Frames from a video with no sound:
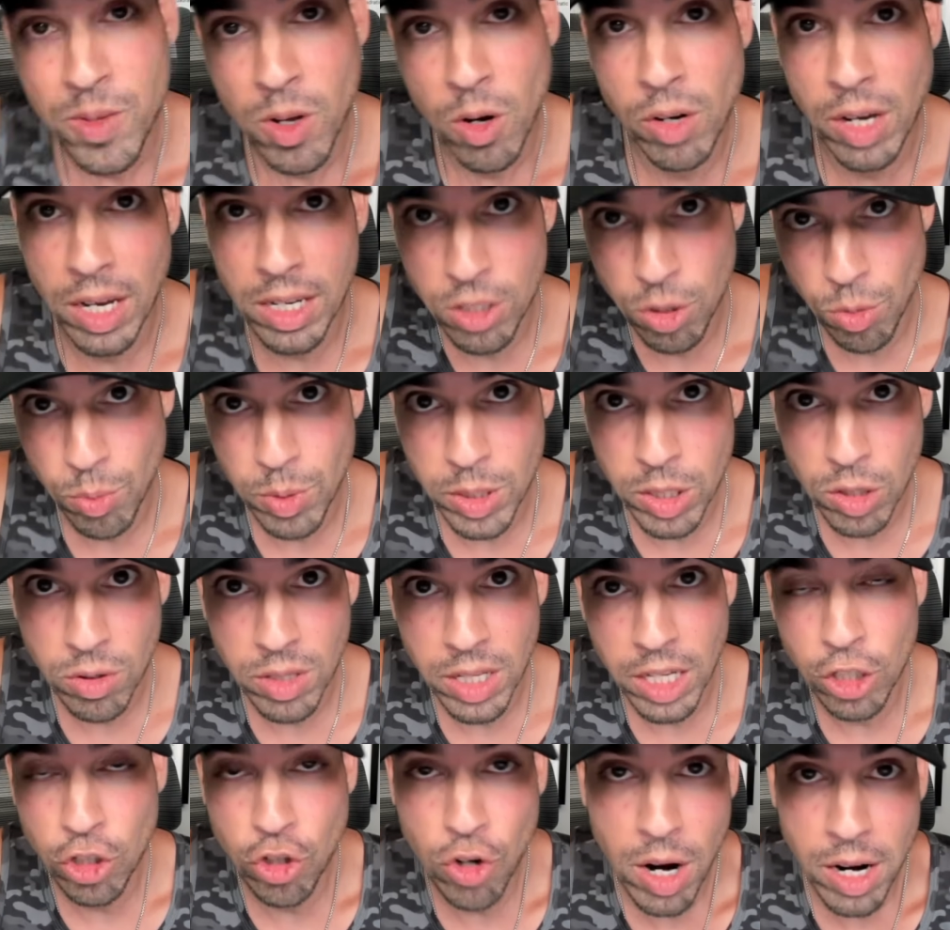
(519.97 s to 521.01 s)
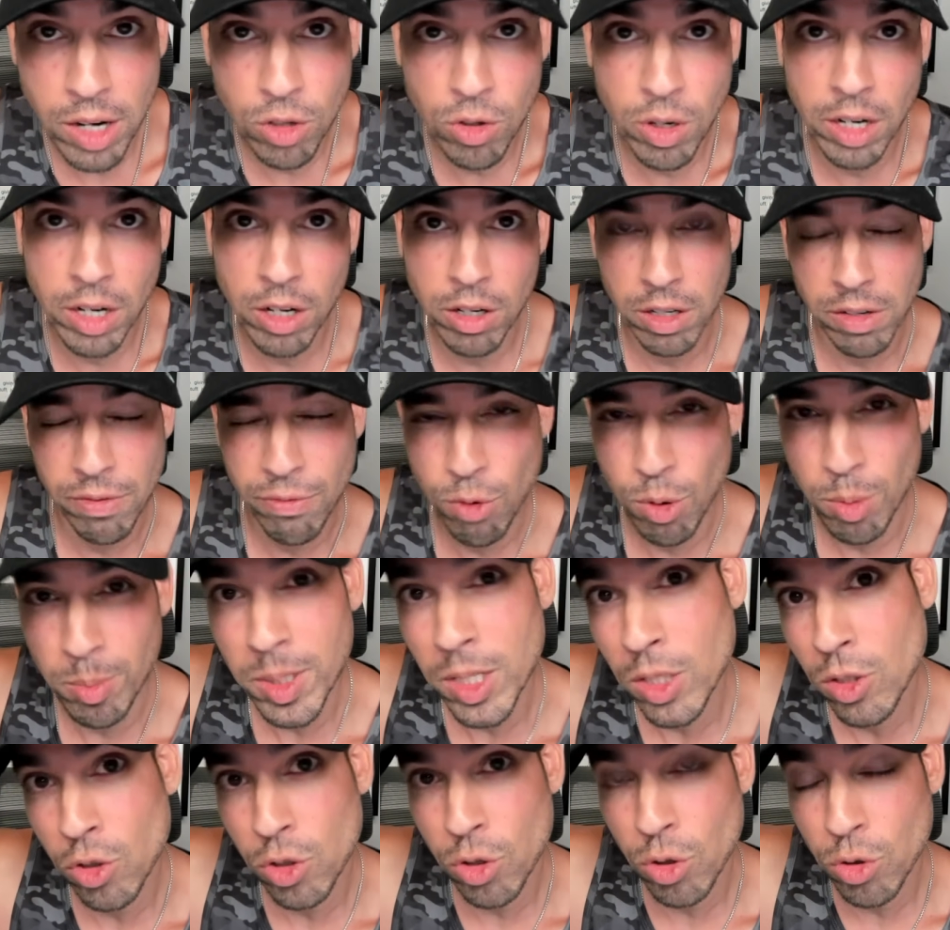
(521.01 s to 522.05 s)
Okay, so we know that triangle area formula.
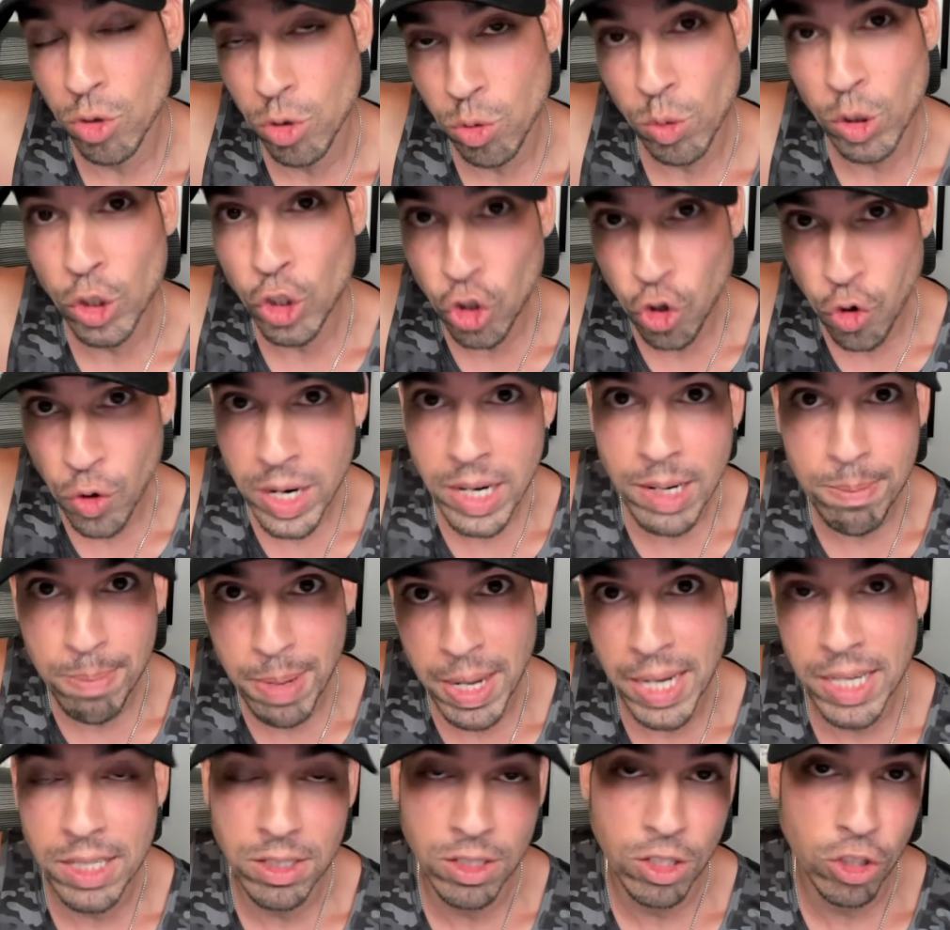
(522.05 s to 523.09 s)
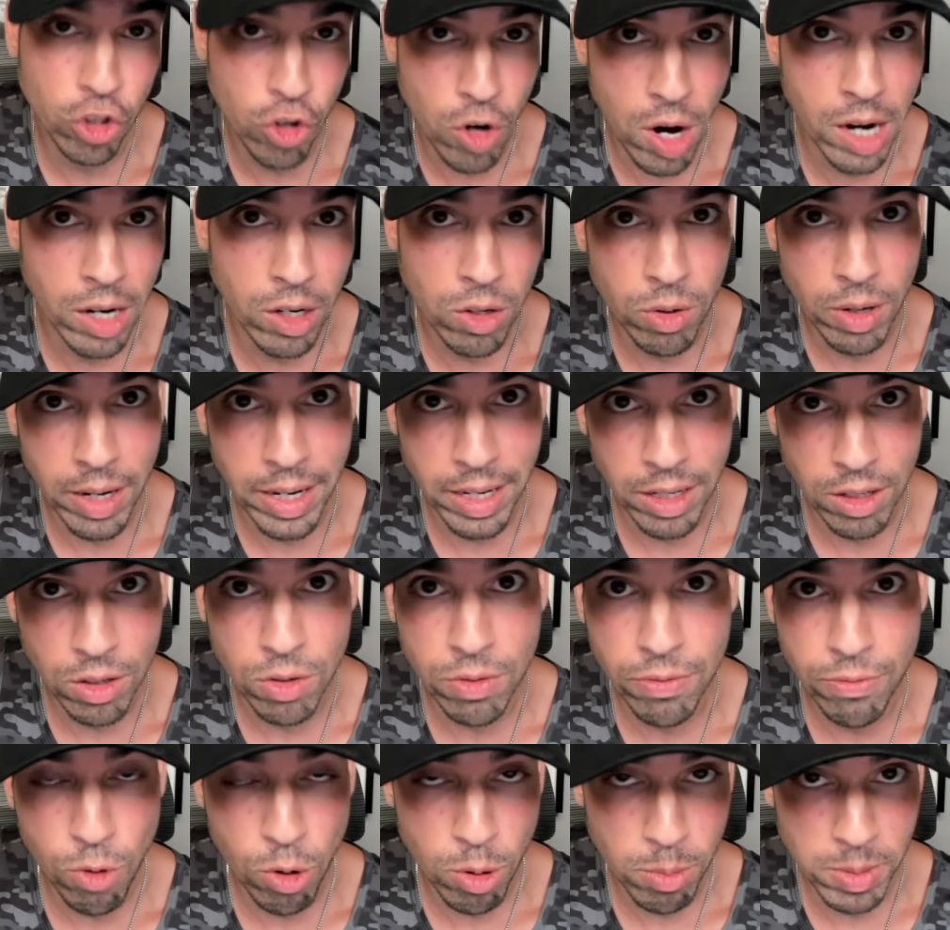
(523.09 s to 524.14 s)
There's also a trig-based triangle angle
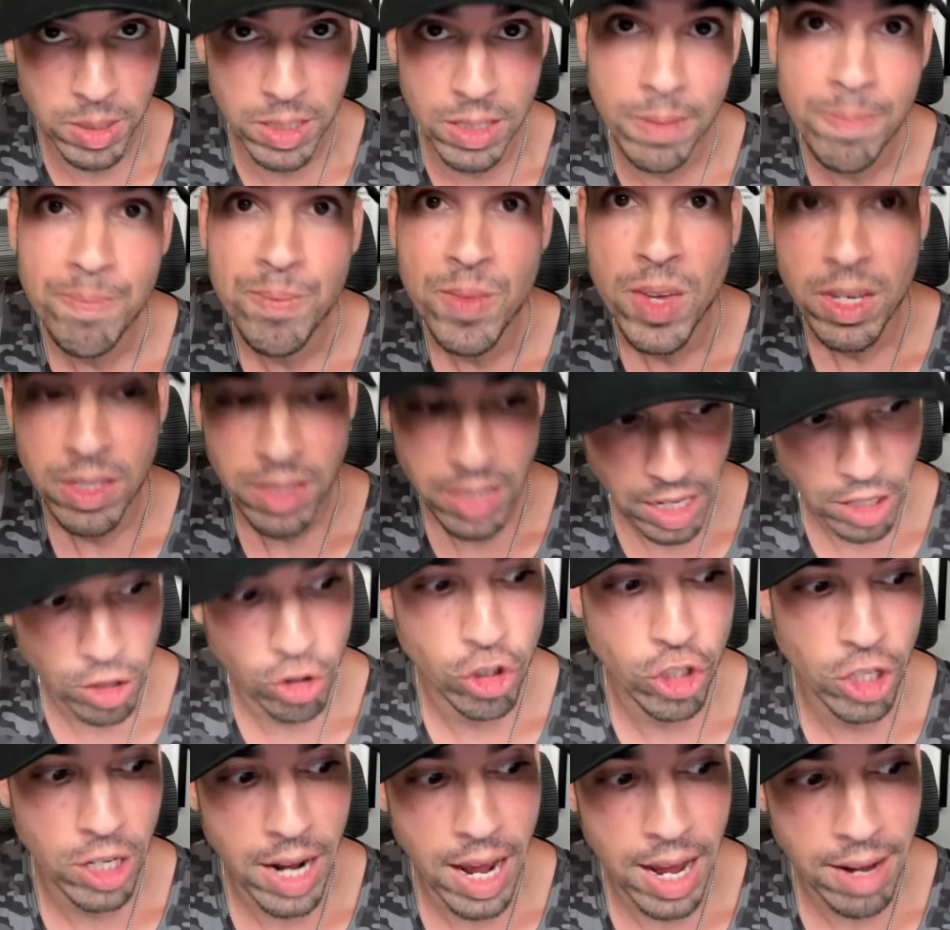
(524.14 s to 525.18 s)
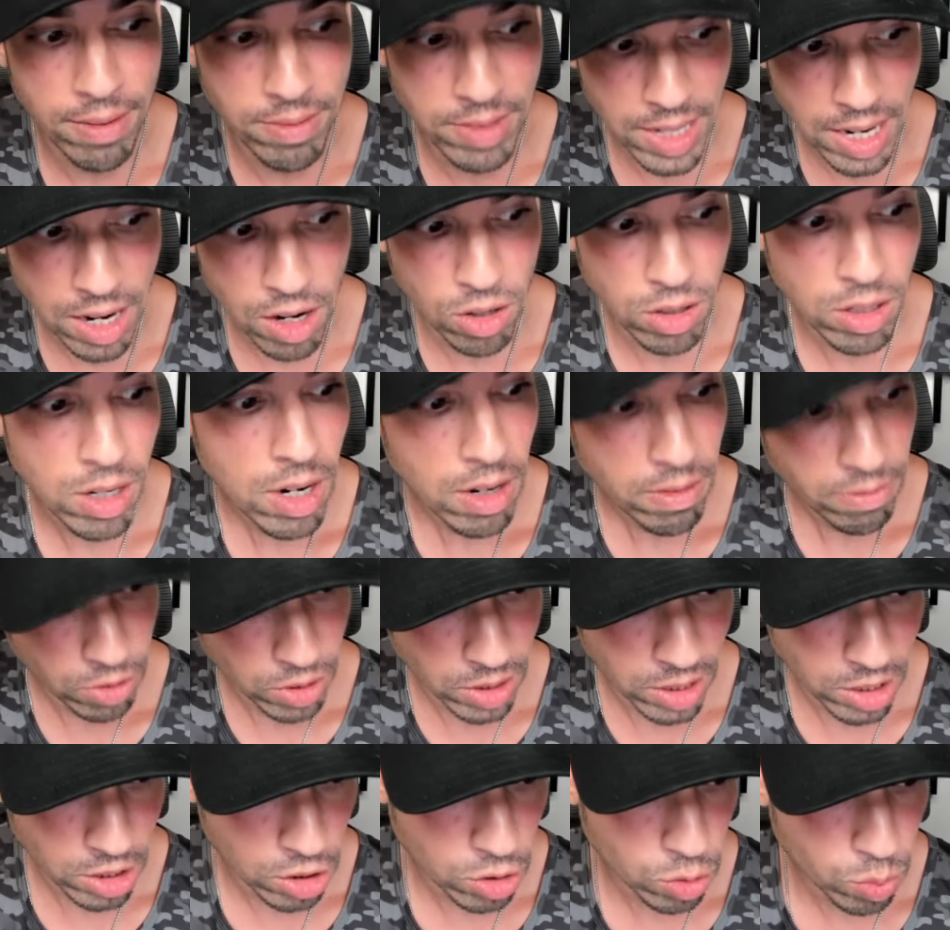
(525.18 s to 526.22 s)
formula that you should have down for
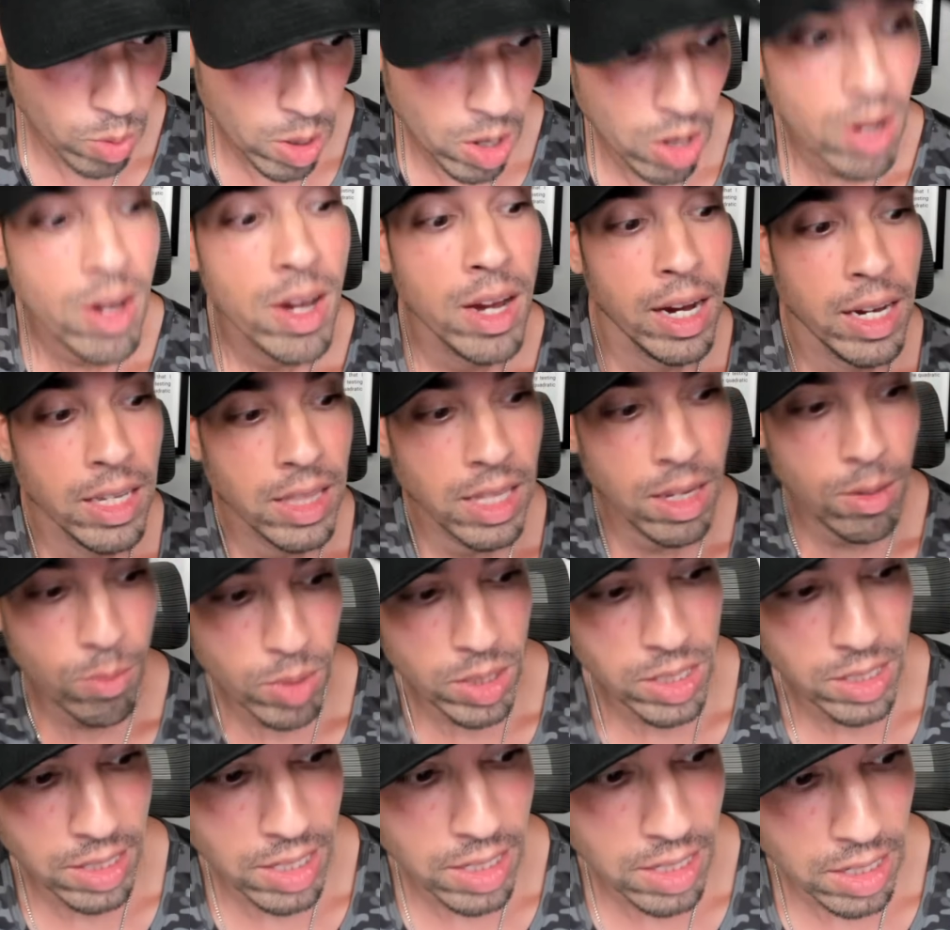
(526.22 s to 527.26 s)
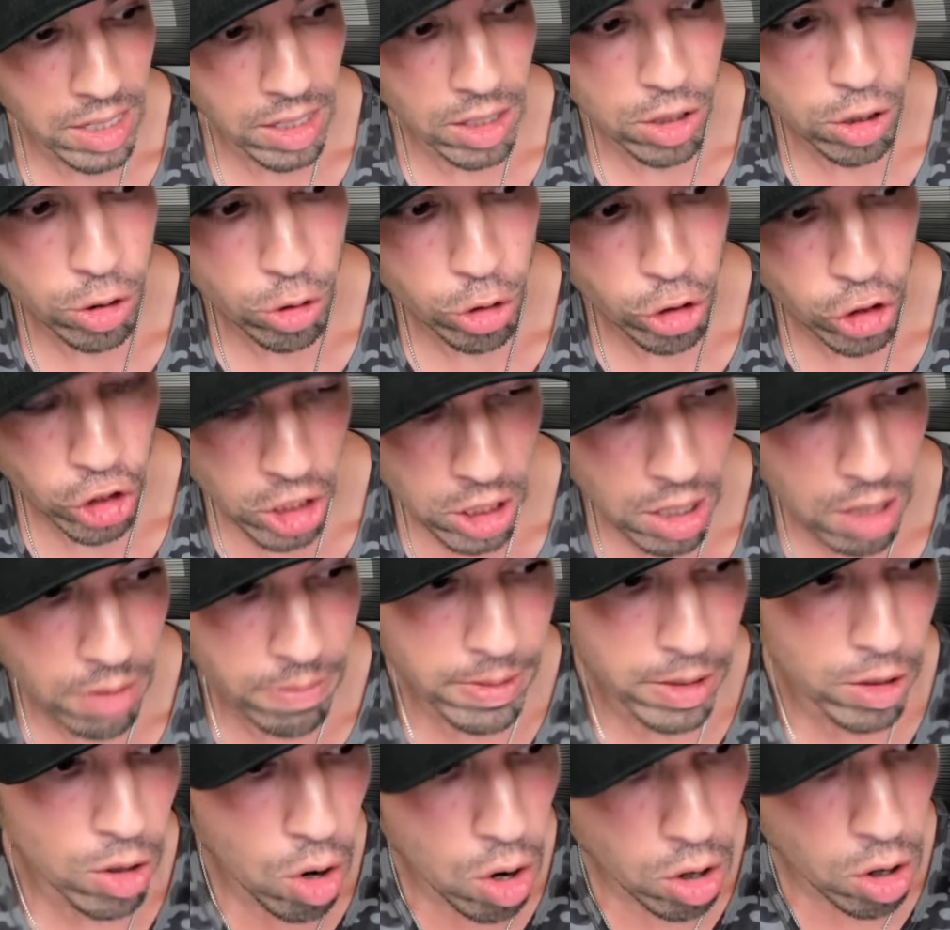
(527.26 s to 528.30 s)
this as well. And then we see the inclusion of
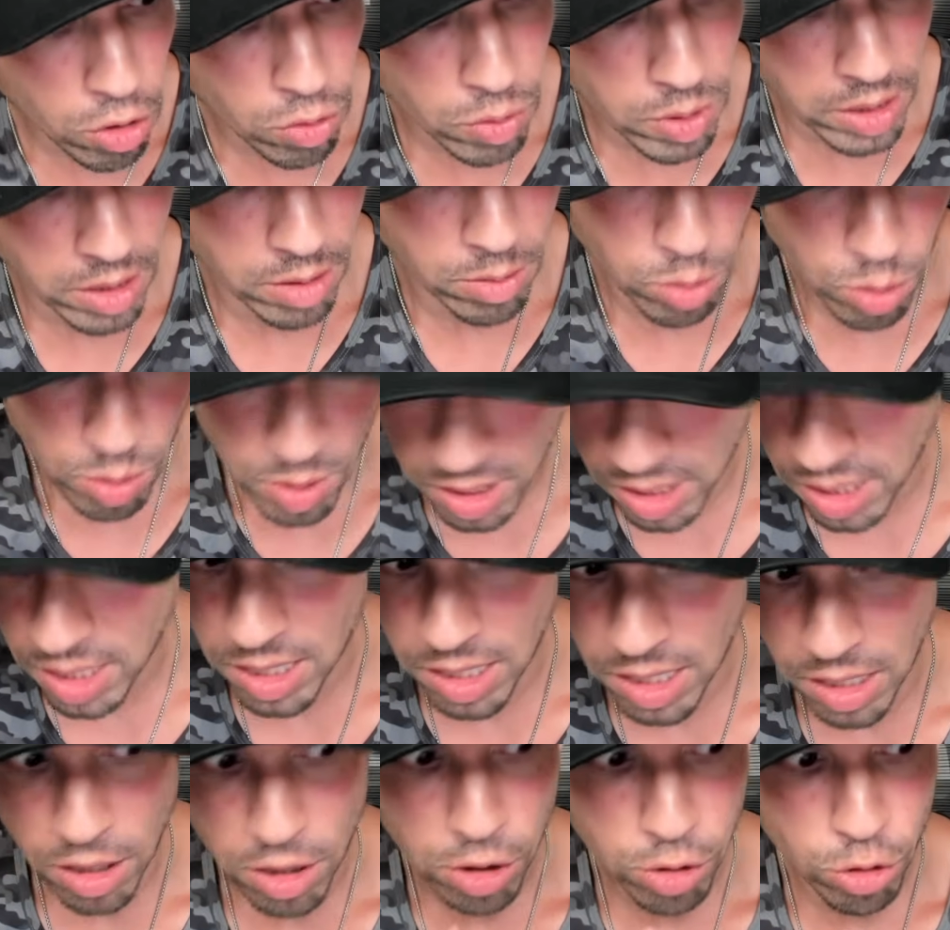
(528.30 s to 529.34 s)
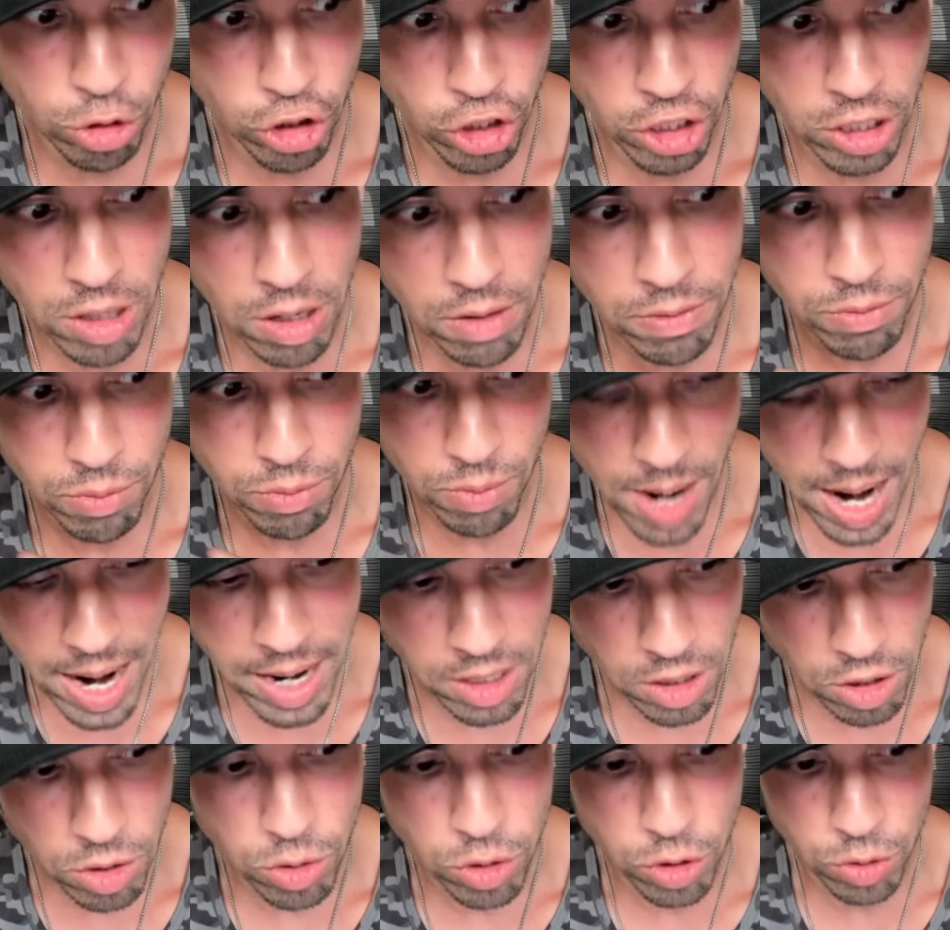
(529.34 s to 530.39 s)
logarithms. We see the inclusion of
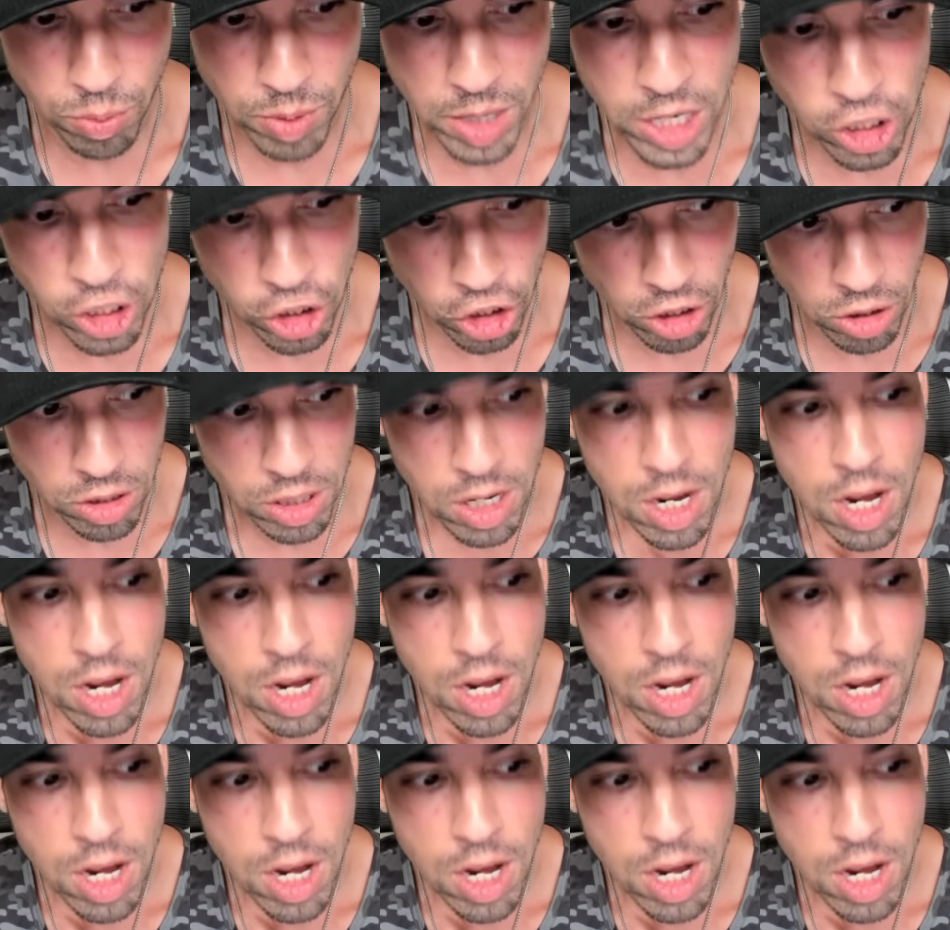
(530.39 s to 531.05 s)
radicals, ratios.